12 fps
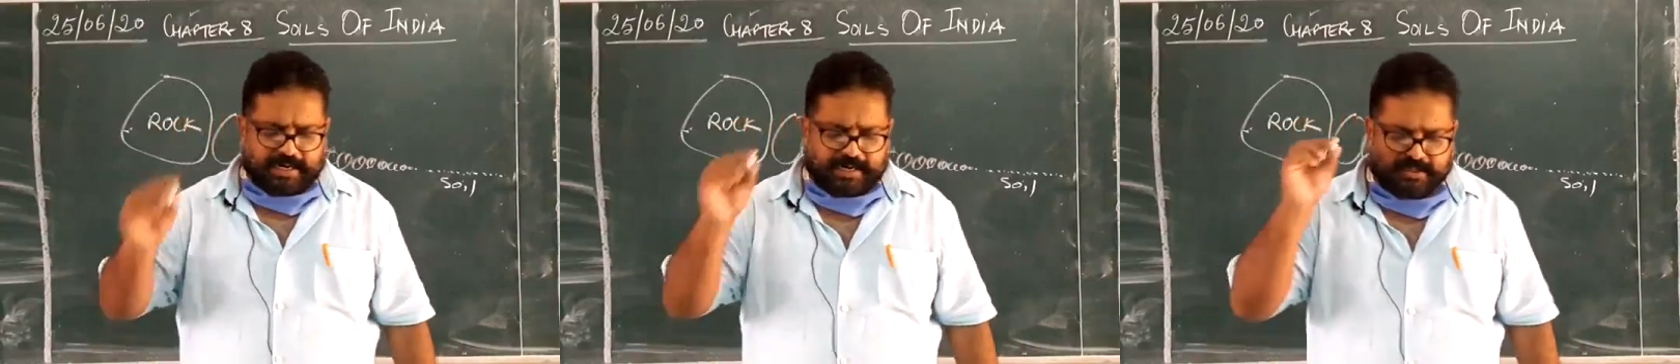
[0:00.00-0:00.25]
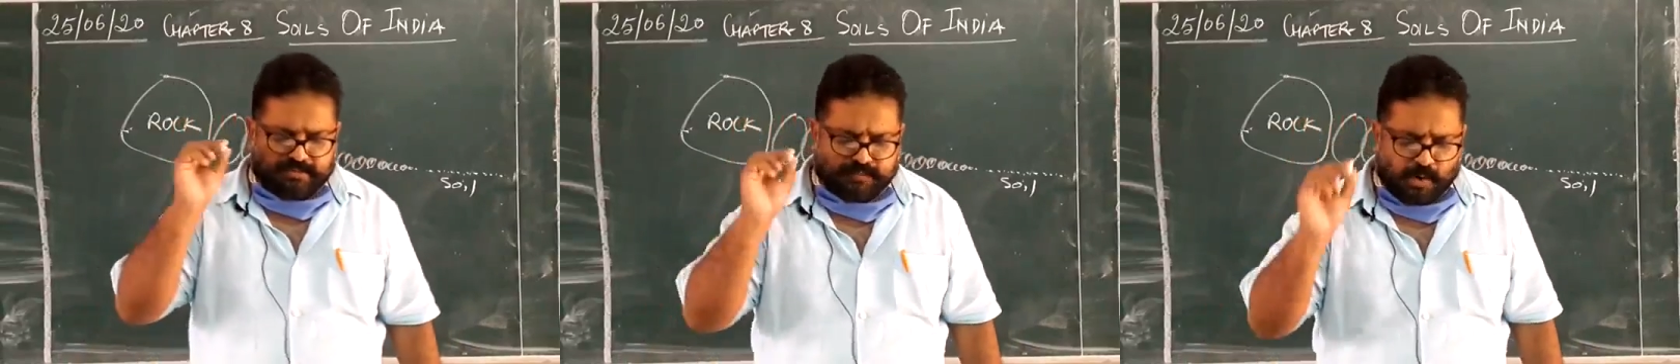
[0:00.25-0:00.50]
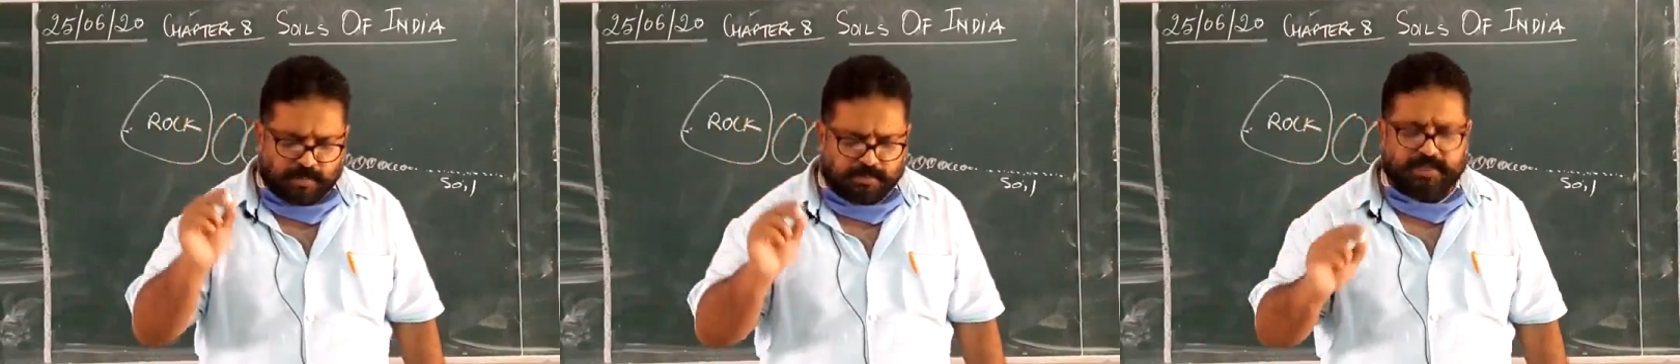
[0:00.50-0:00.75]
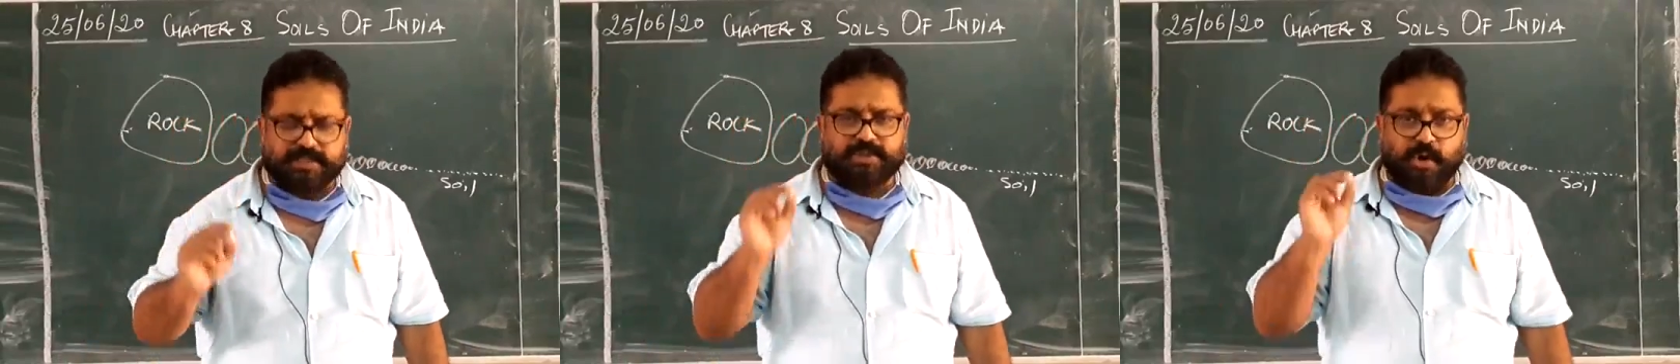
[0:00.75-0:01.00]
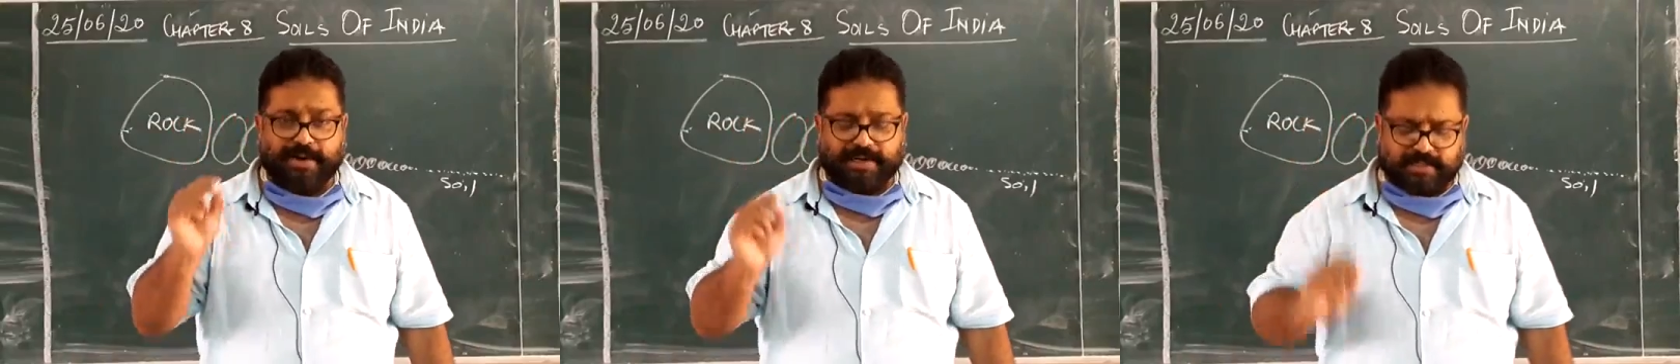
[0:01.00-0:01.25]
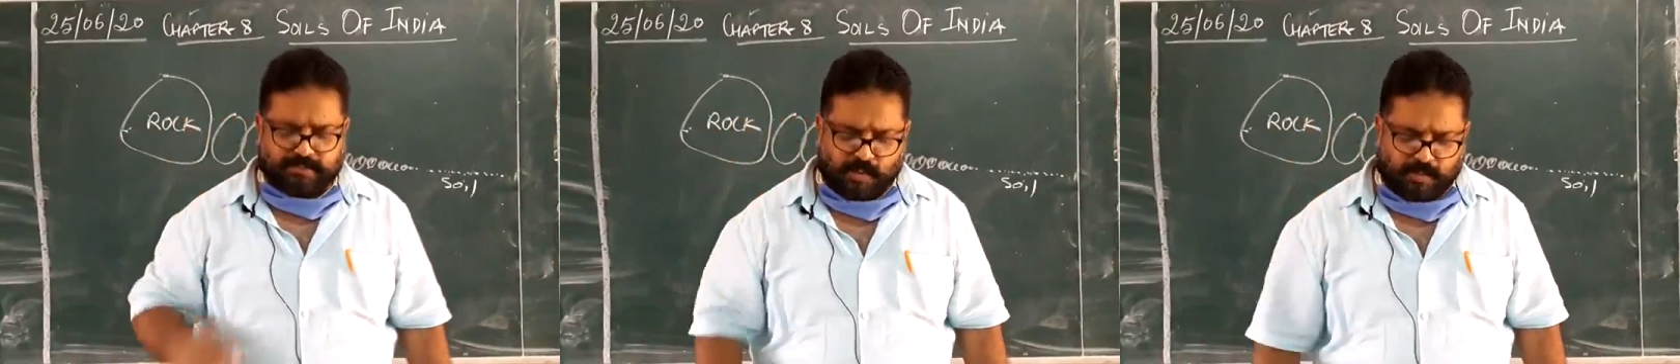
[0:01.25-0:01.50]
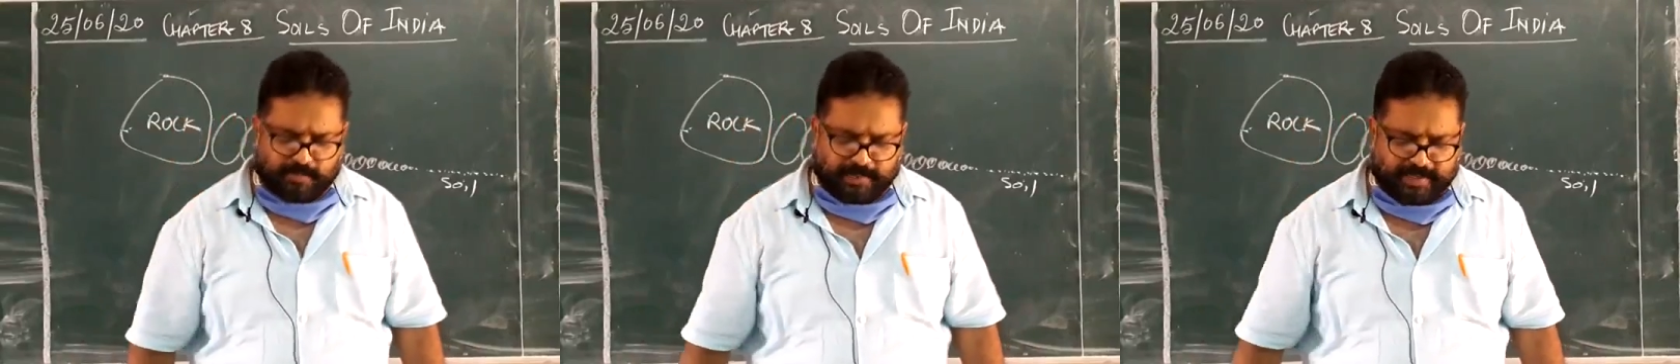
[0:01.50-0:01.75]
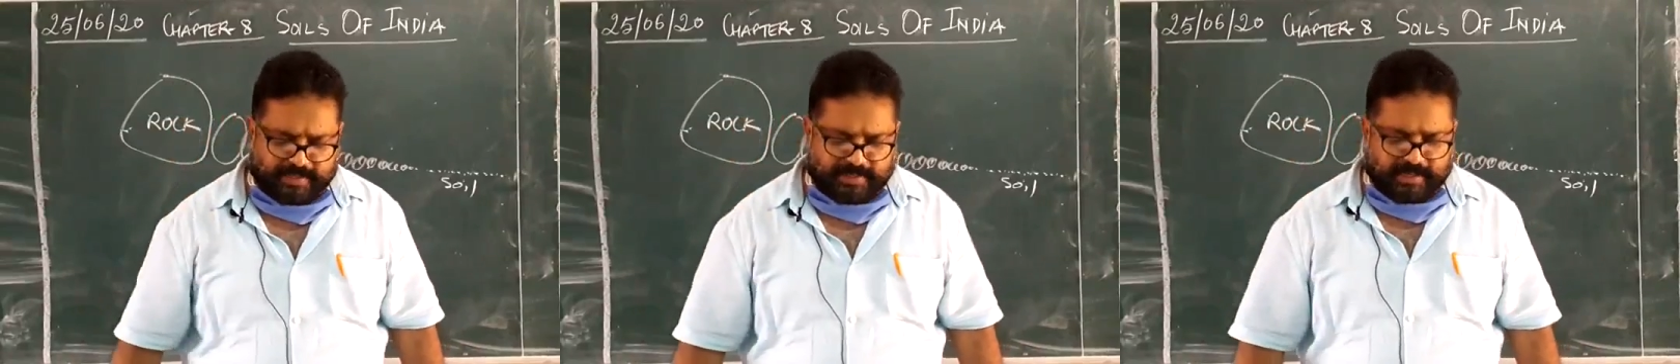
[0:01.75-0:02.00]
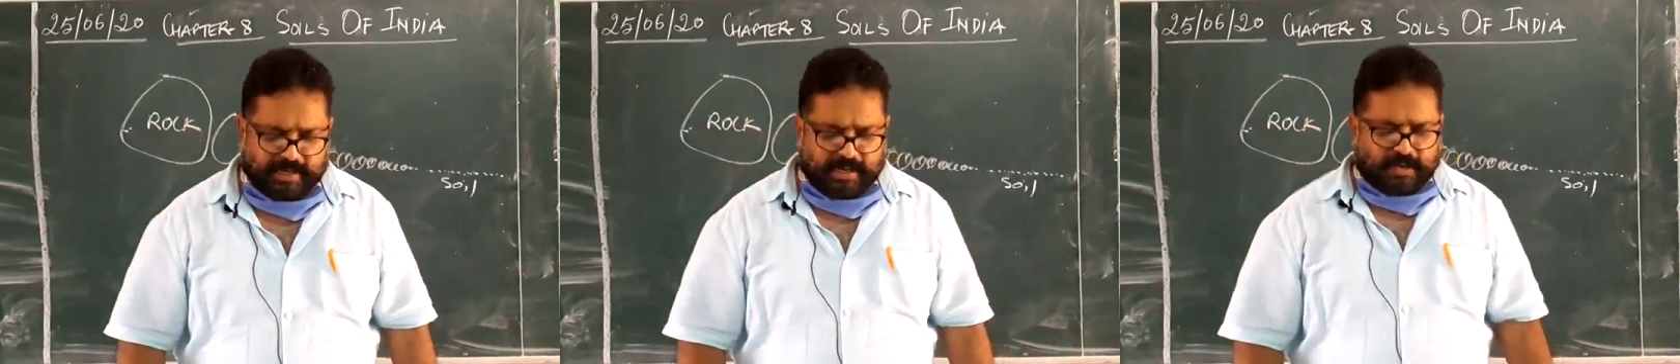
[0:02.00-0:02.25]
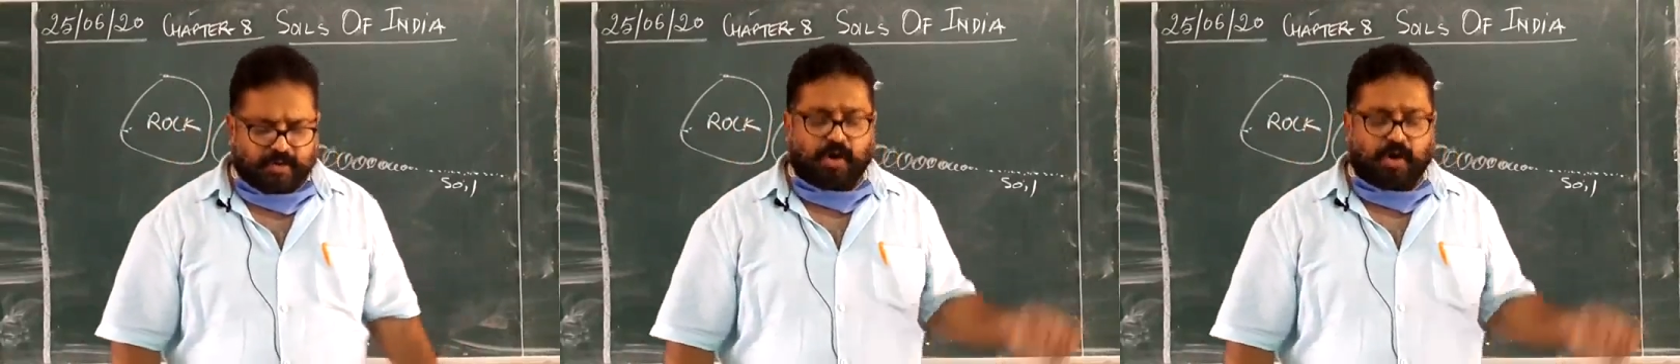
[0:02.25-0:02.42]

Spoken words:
It is formed, the soil is formed by the